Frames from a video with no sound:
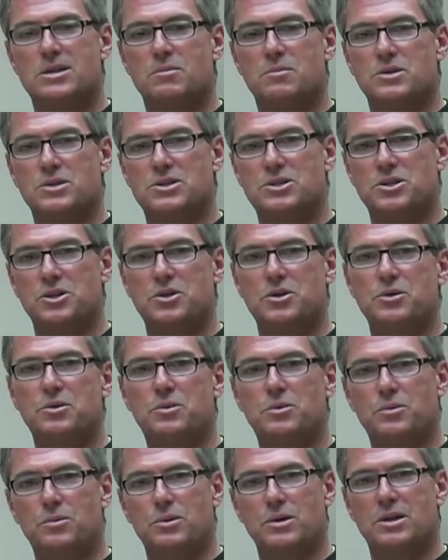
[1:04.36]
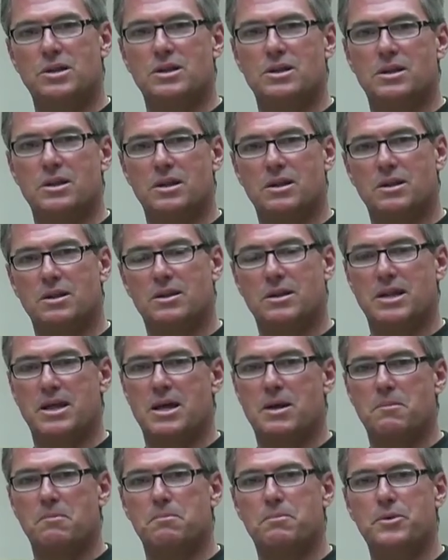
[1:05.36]
number two with the
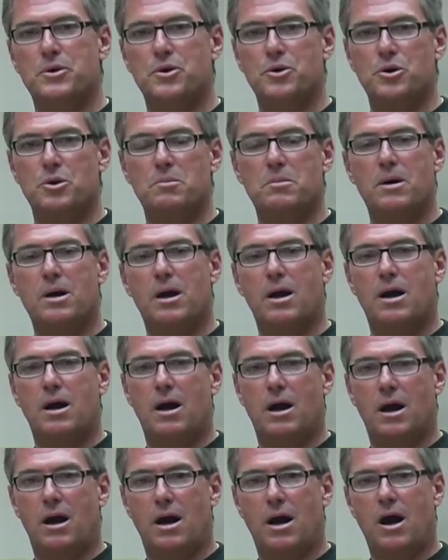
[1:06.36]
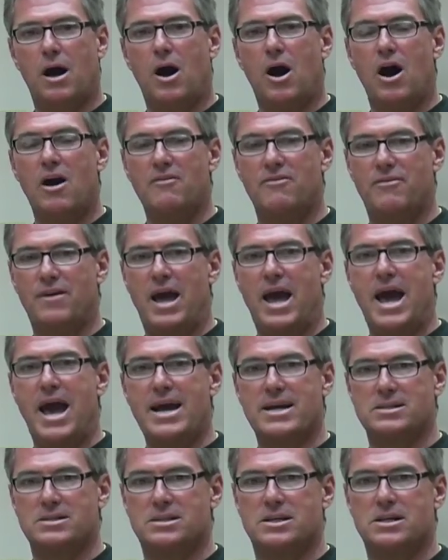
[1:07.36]
boom off
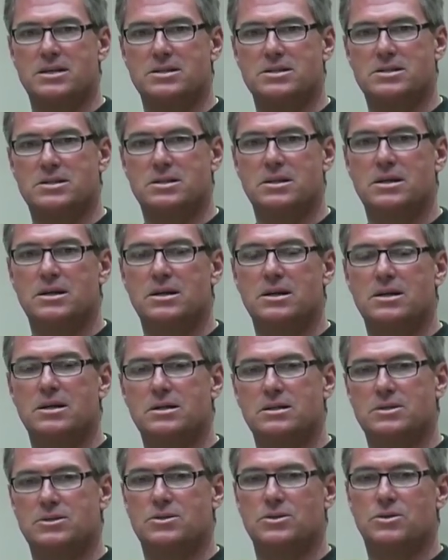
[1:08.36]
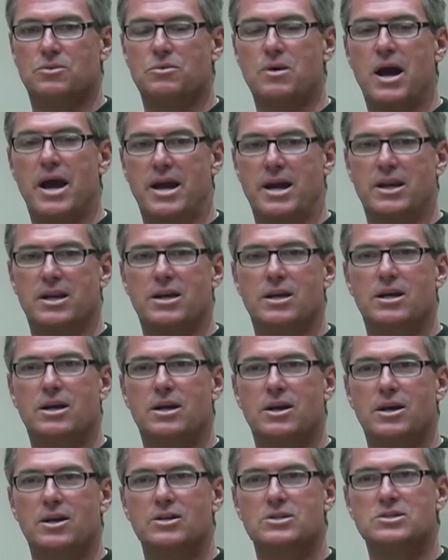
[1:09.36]
axis to the
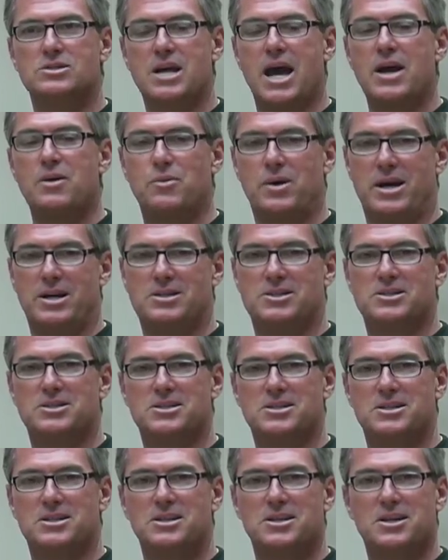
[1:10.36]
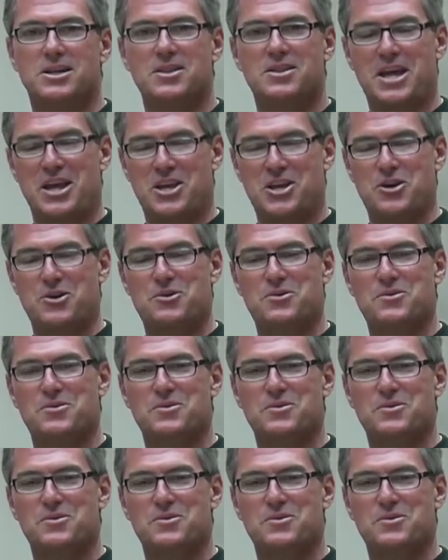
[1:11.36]
right, sideways. Thank you.